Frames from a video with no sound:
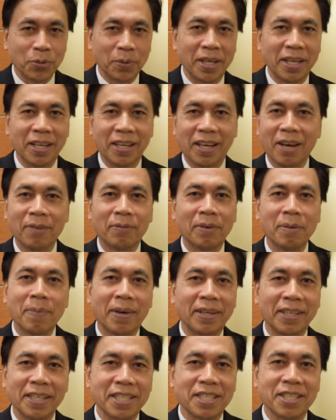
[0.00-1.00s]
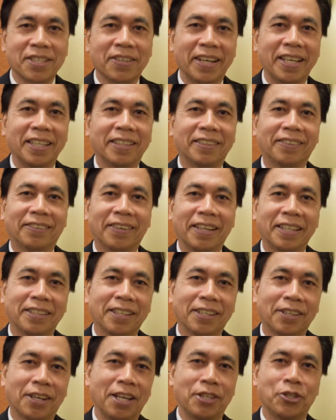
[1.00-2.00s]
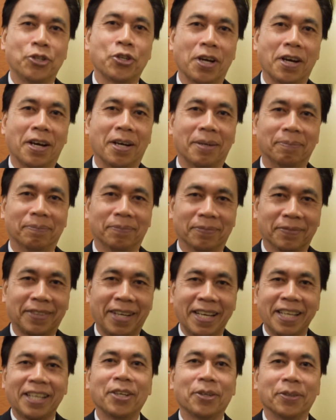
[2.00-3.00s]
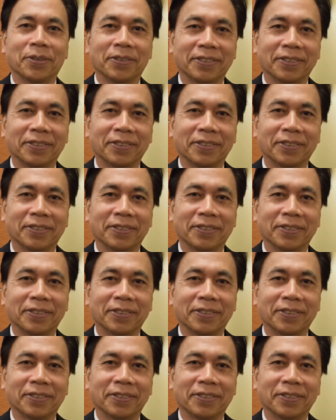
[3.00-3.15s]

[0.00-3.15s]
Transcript: Week. Everybody's great, great, a good job. Thank you,